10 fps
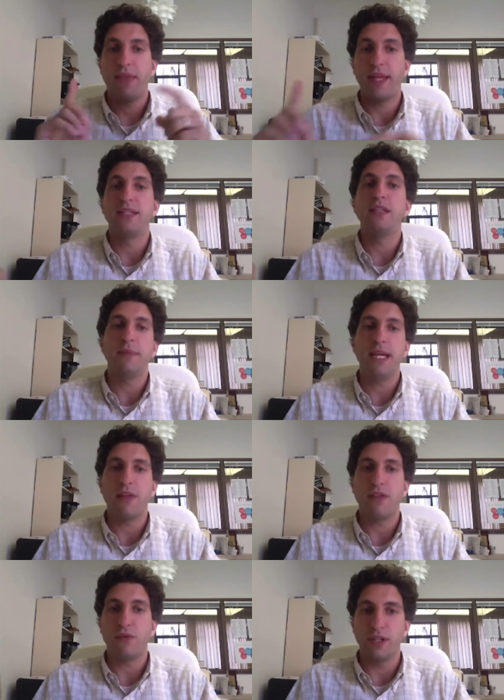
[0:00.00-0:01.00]
but that didn't mean
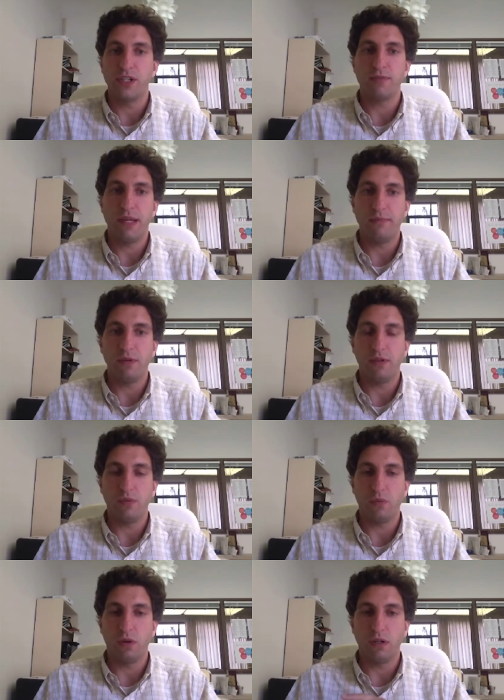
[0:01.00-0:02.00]
that the religious
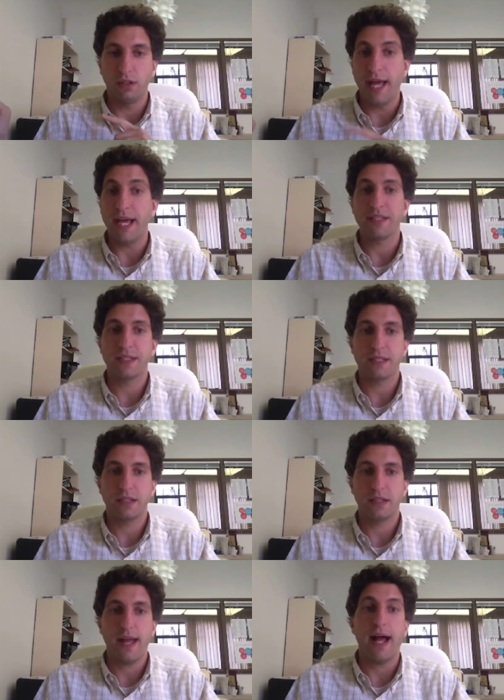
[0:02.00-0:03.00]
people were
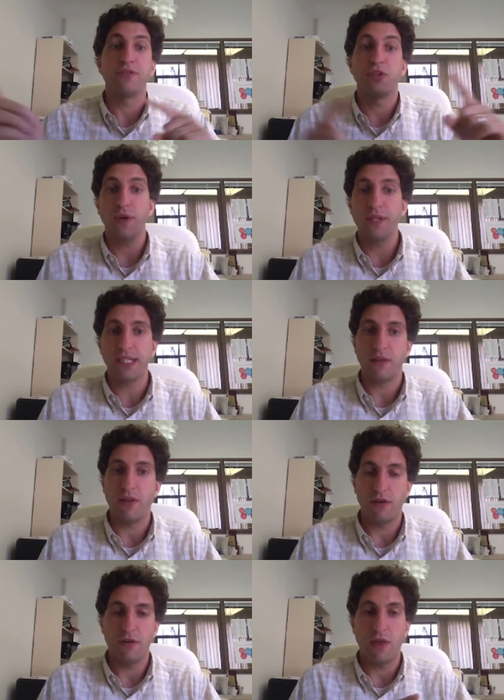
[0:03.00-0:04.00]
less altruistic
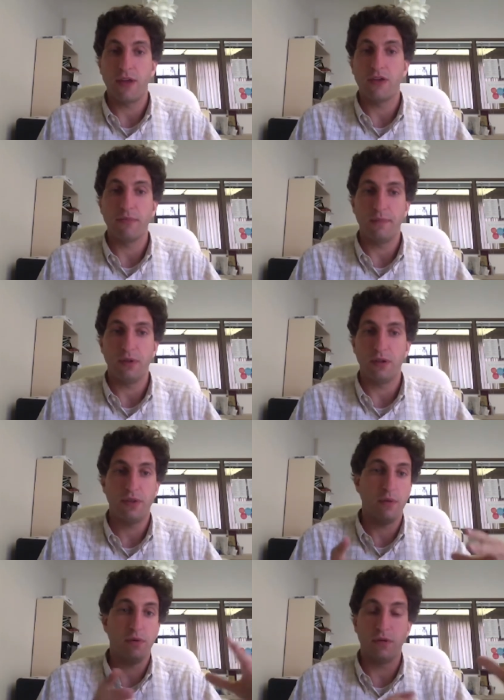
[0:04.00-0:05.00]
than the other people.
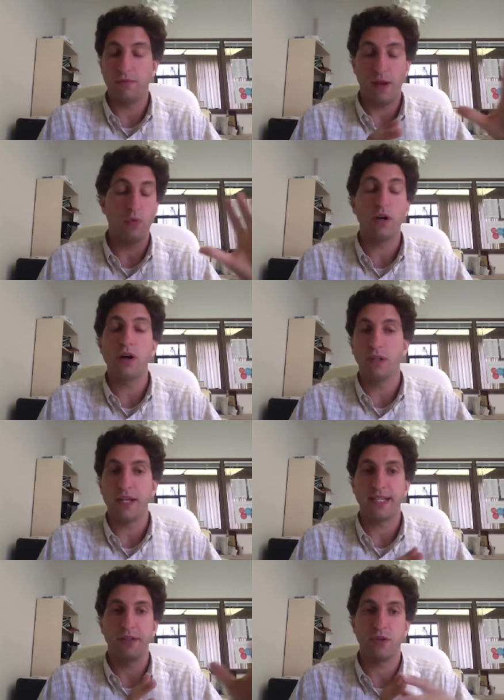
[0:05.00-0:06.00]
They were
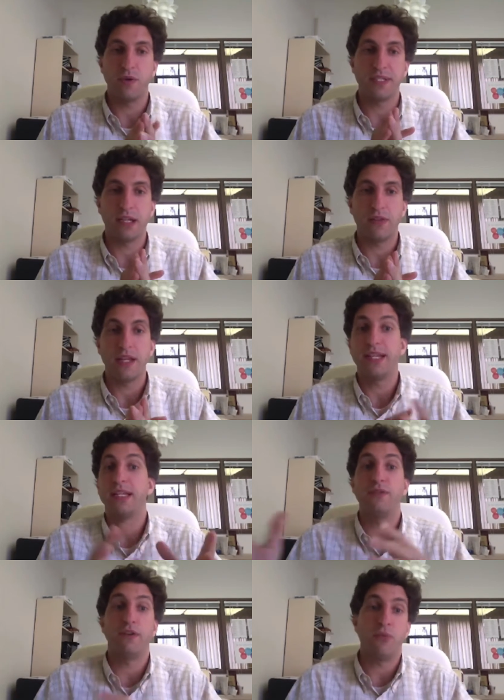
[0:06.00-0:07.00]
no less altruistic. They just
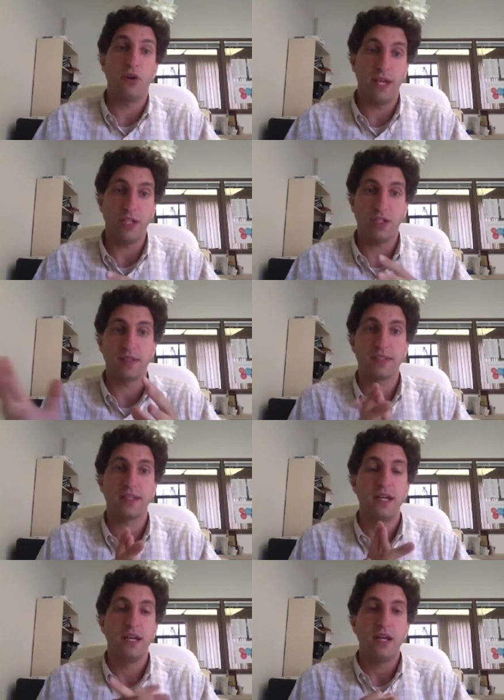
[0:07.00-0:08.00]
had different
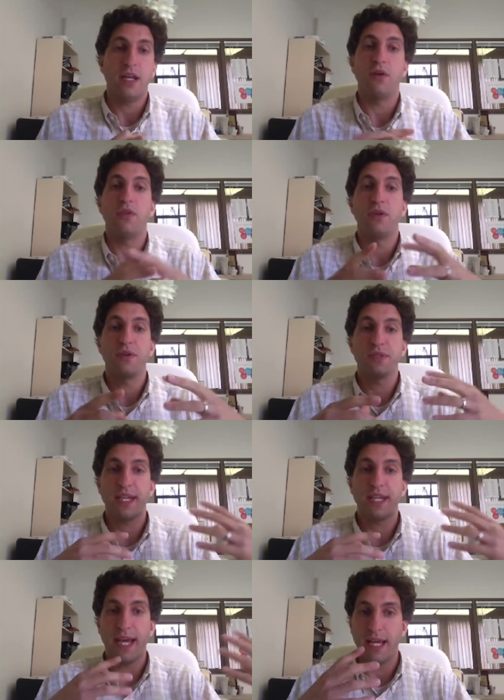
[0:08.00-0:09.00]
motivations. You know, in those
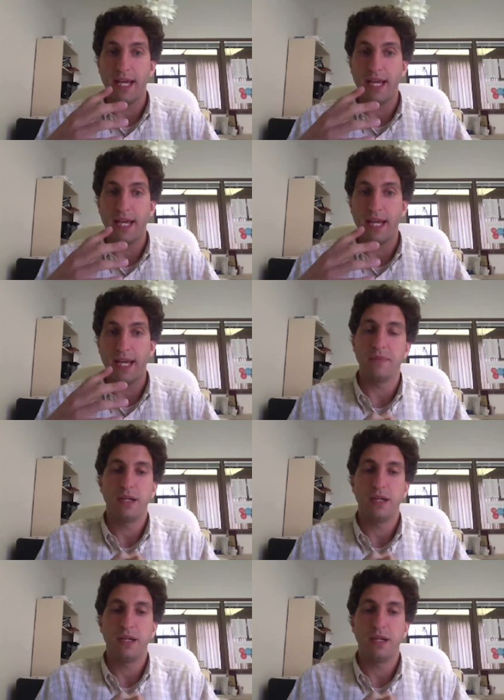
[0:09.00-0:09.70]
cases,